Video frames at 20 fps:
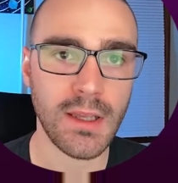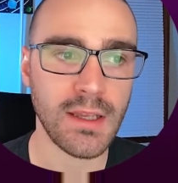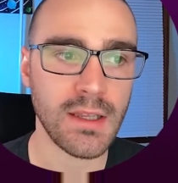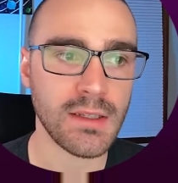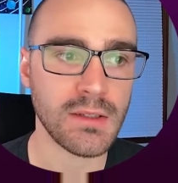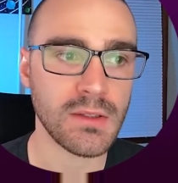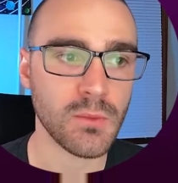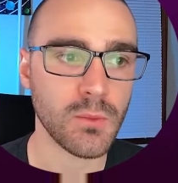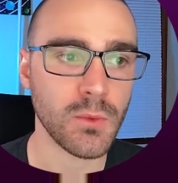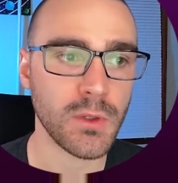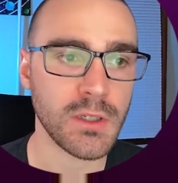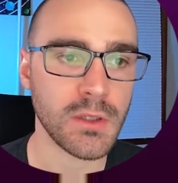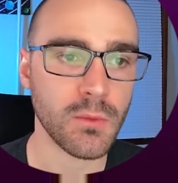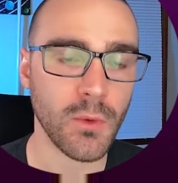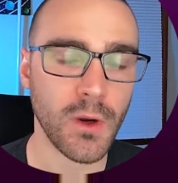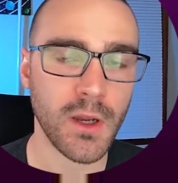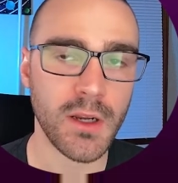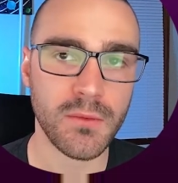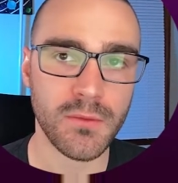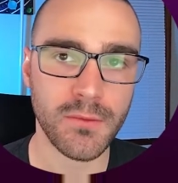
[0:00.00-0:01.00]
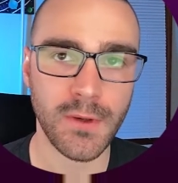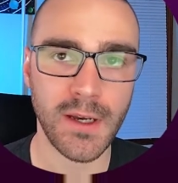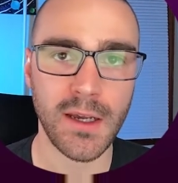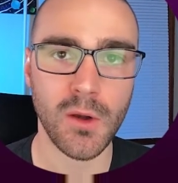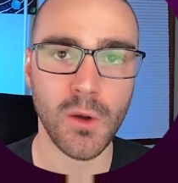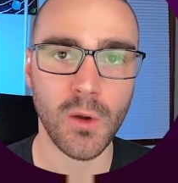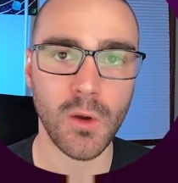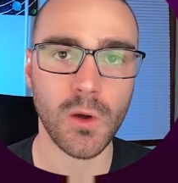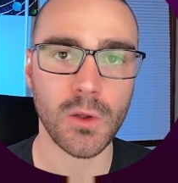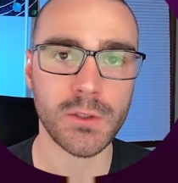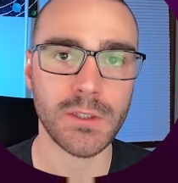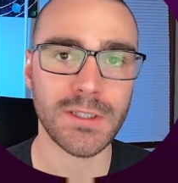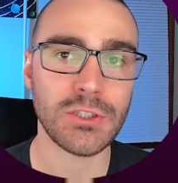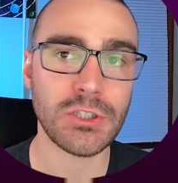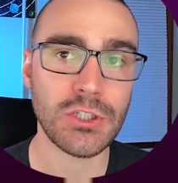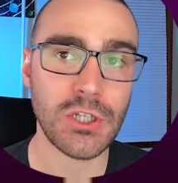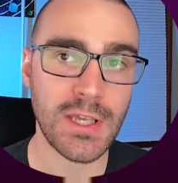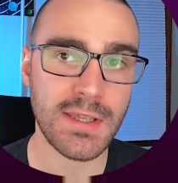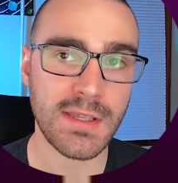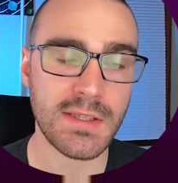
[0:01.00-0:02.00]
and we can write a file called a
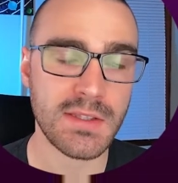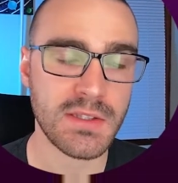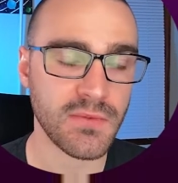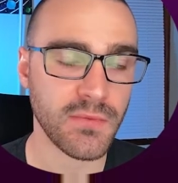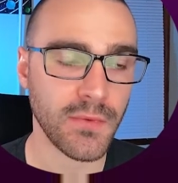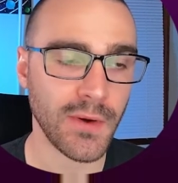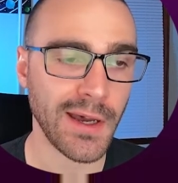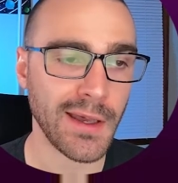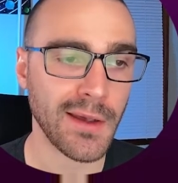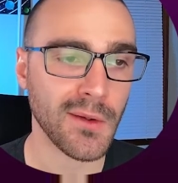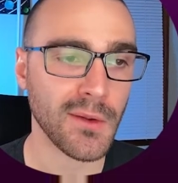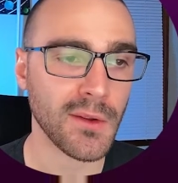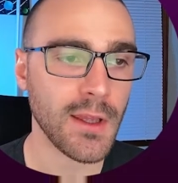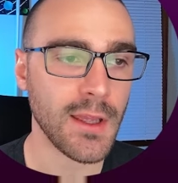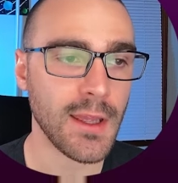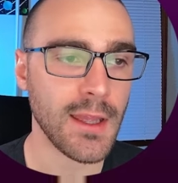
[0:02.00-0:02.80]
Jenkins file,